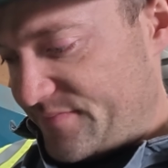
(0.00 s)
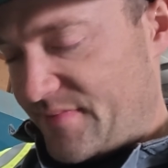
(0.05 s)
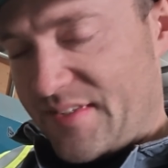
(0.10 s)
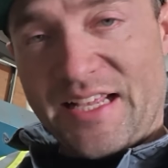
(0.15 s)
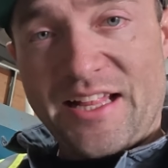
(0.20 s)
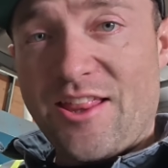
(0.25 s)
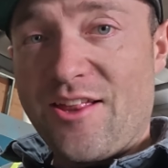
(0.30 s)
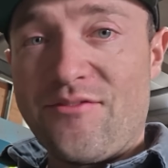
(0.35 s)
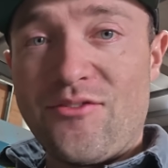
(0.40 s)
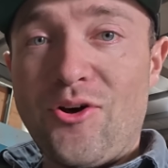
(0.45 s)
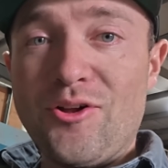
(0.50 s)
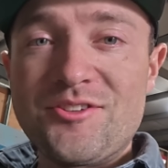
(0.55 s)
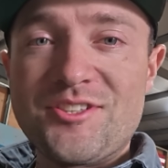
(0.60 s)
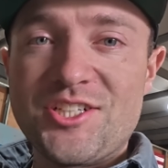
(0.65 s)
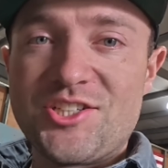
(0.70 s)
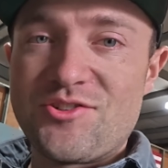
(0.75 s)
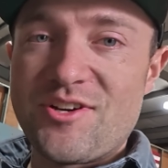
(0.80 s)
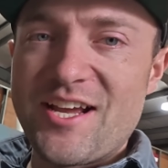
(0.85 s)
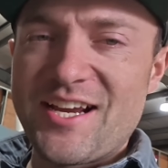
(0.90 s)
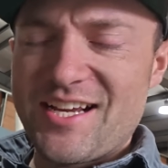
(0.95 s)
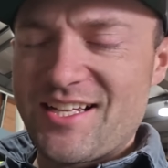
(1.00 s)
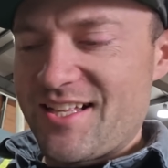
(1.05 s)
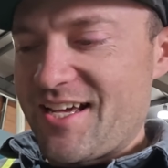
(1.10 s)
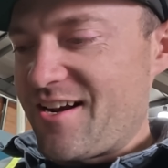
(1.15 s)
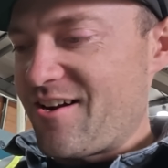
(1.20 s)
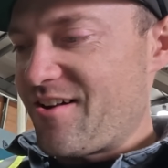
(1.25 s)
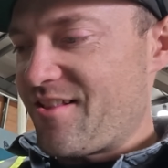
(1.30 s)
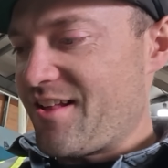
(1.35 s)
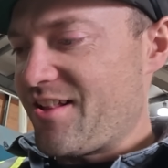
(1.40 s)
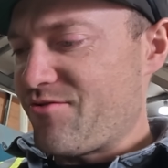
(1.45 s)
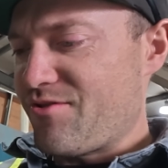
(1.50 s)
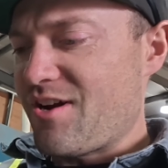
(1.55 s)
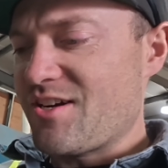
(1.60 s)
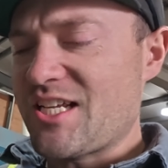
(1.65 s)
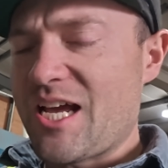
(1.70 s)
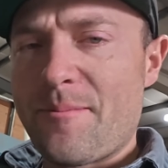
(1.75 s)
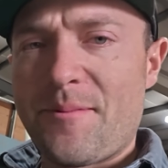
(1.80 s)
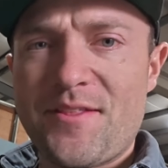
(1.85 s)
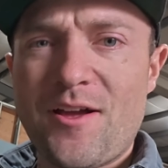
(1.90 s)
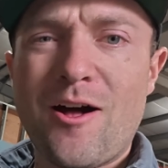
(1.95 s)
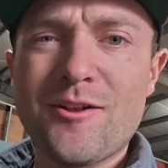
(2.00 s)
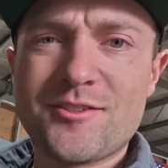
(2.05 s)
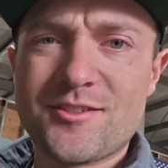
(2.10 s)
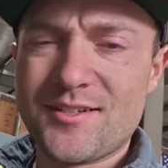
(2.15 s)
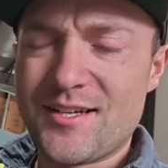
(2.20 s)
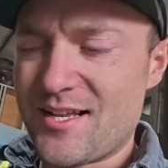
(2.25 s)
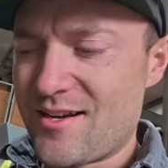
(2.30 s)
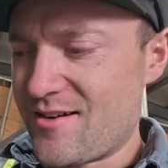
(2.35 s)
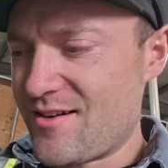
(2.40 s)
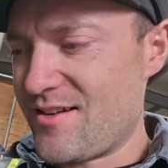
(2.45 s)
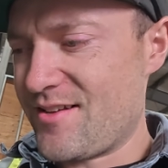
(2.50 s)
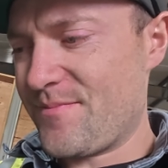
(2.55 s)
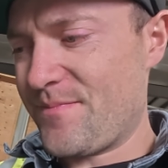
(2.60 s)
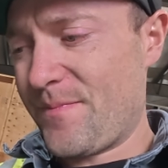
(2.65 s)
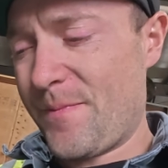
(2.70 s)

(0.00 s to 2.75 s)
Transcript: It's a voltage regulator, sits right on top of the alternator.